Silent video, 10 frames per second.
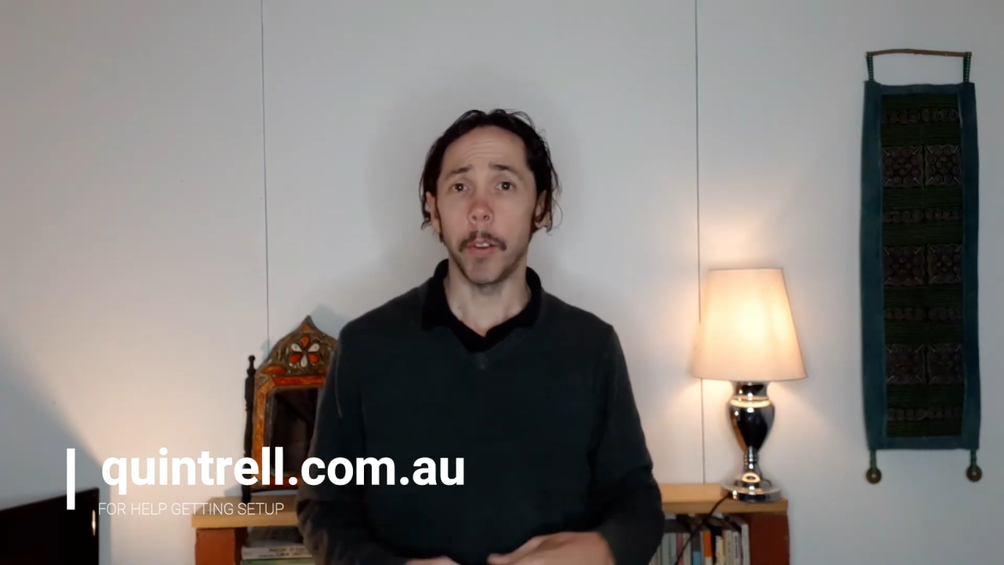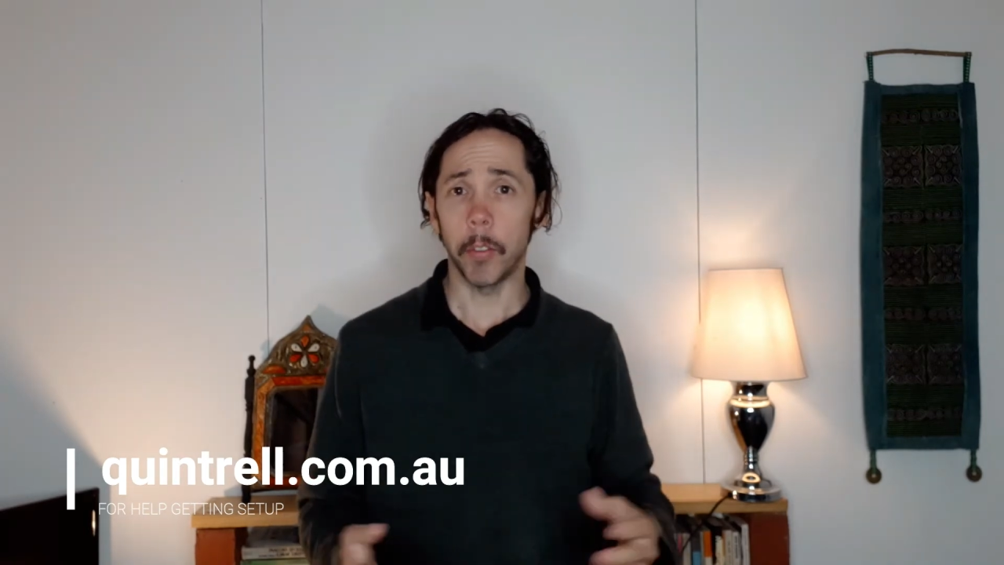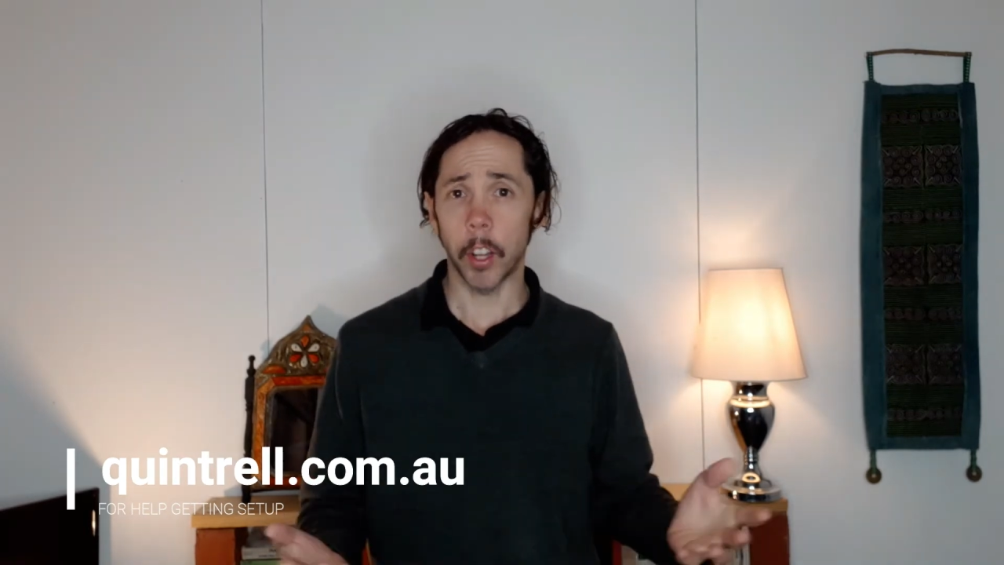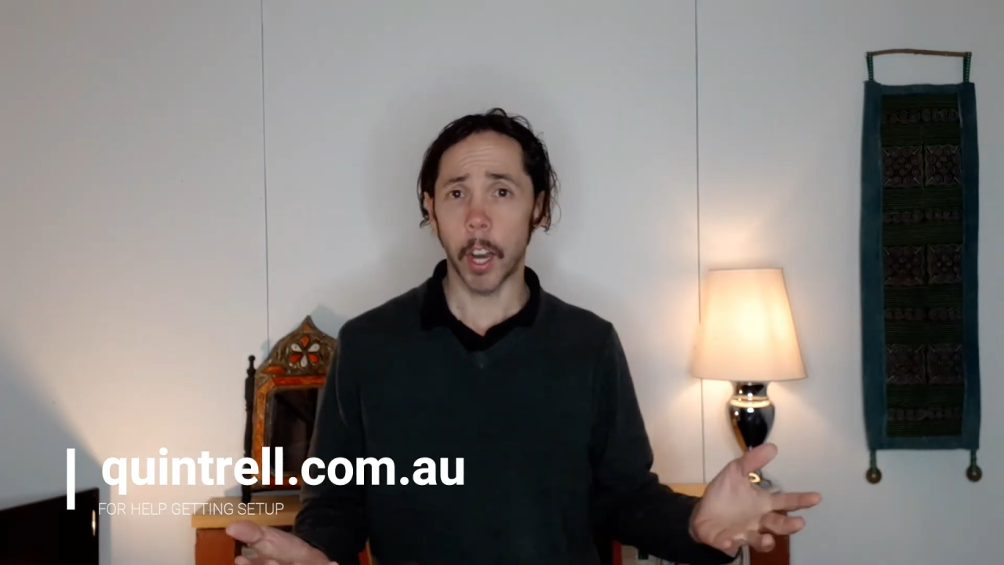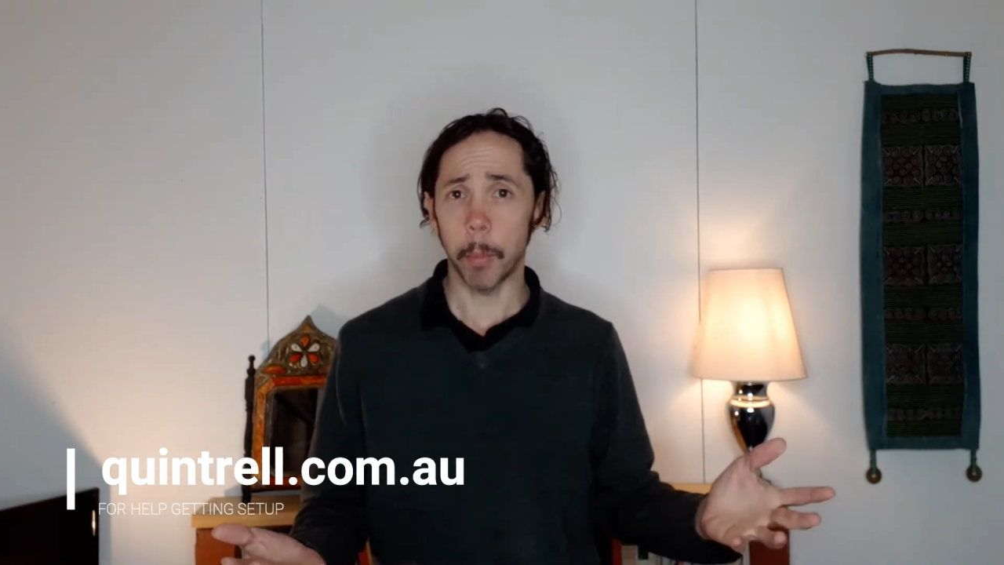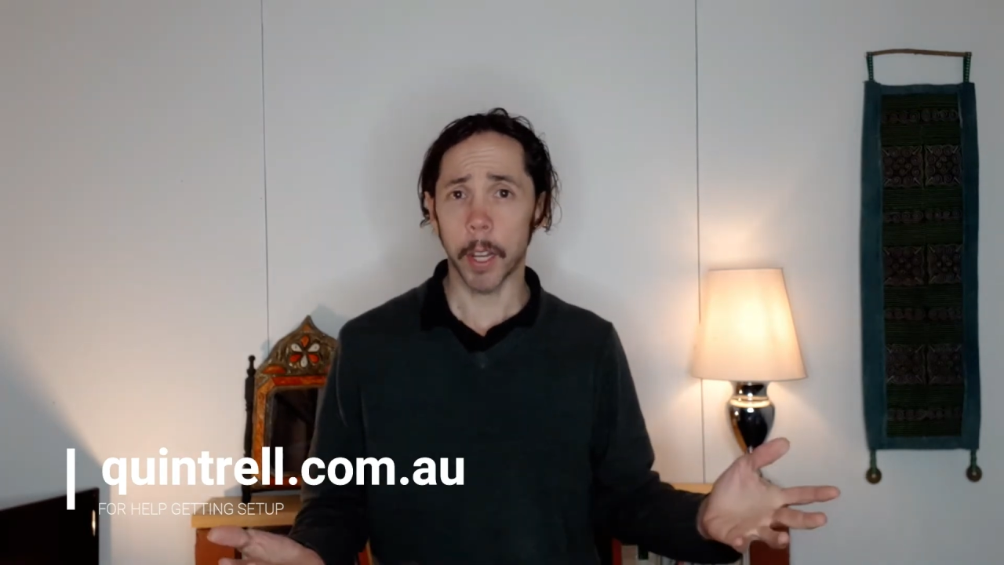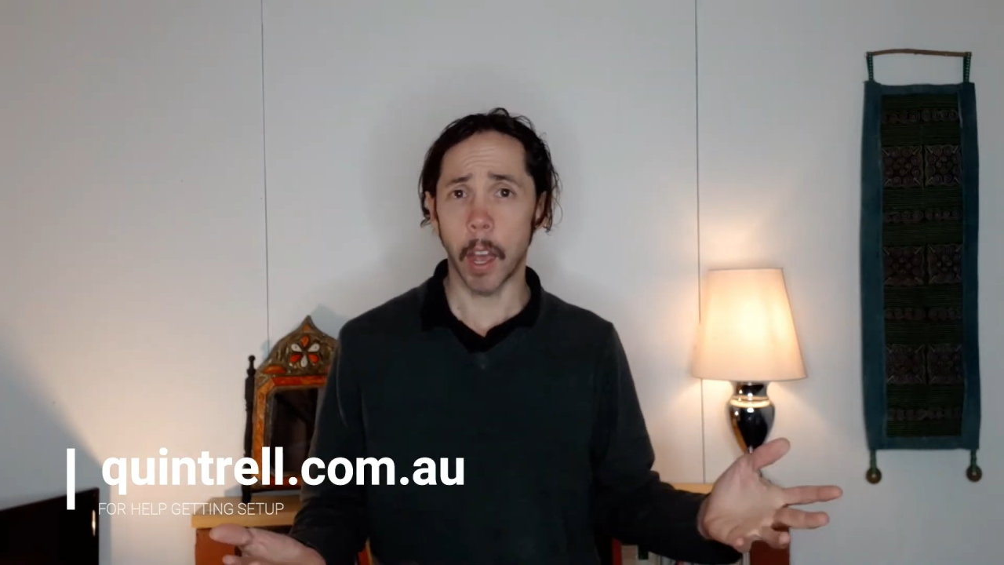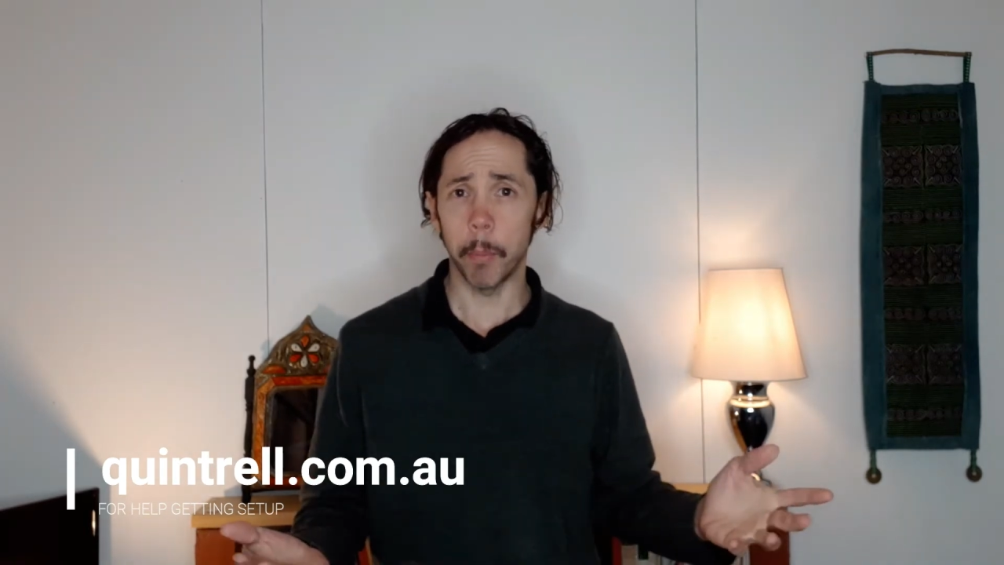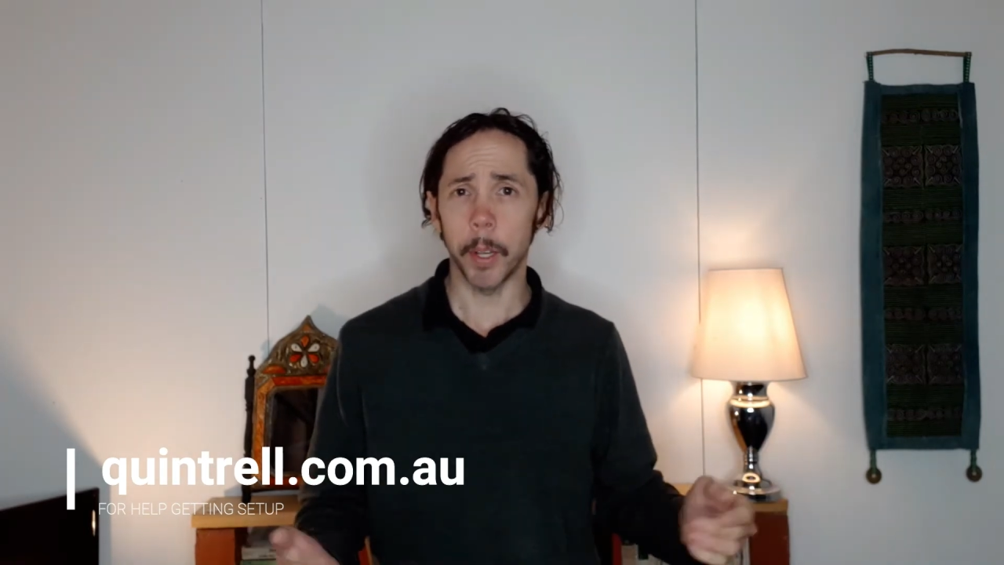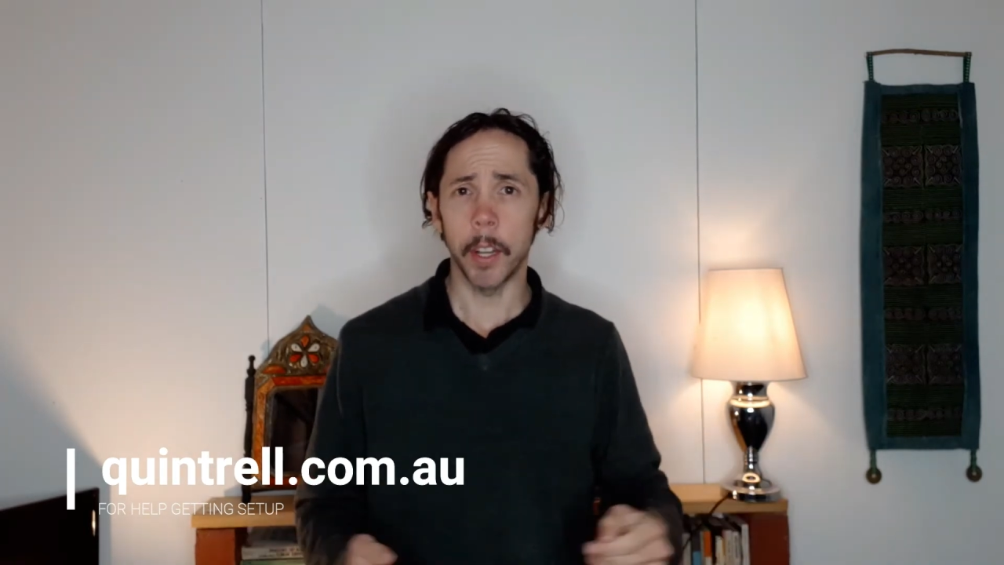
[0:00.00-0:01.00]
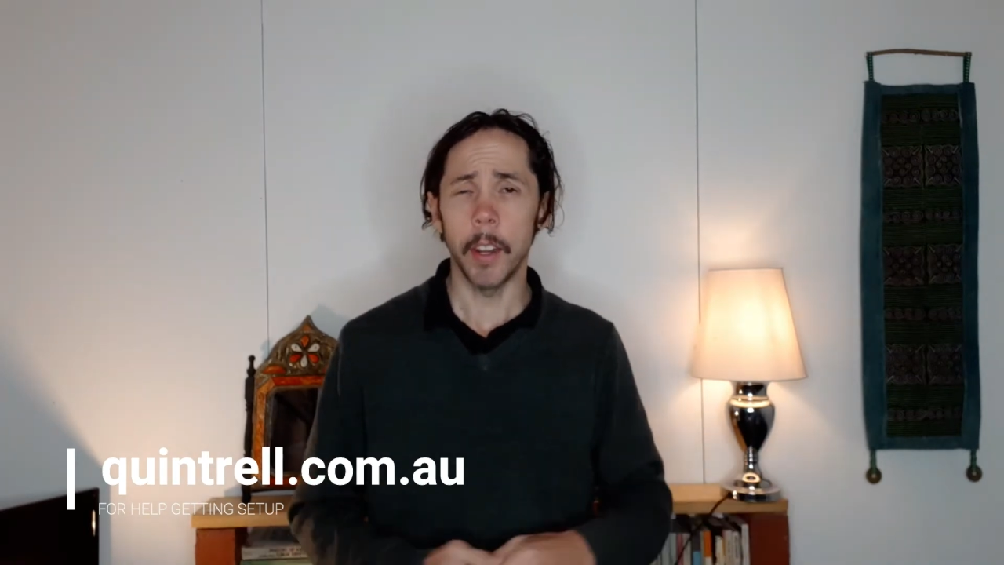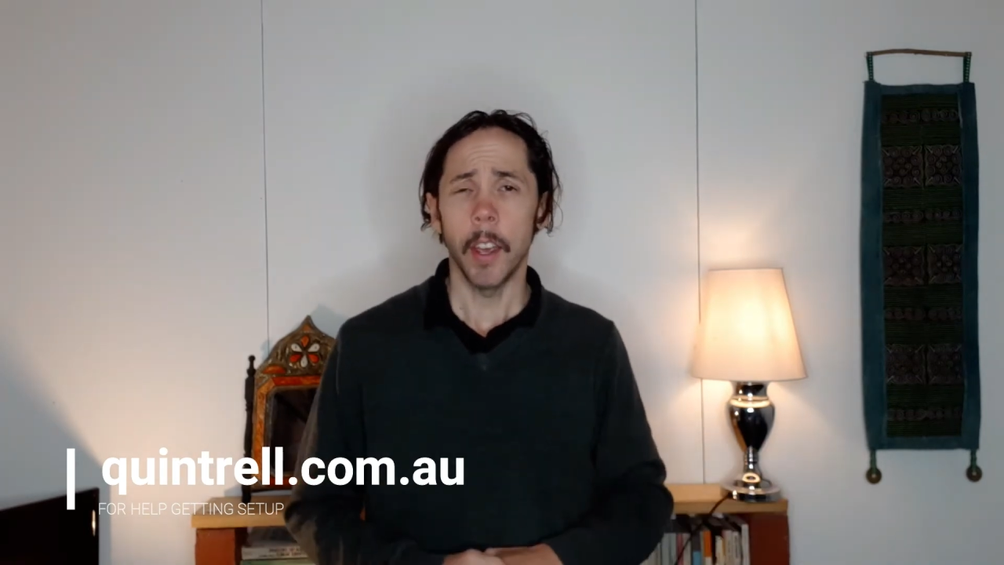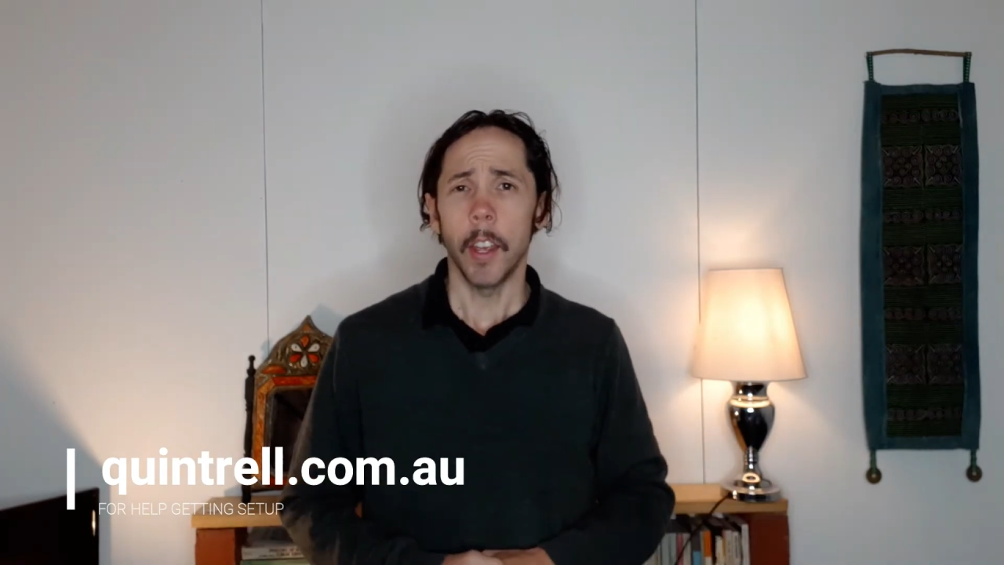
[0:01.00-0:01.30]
you've set up a company,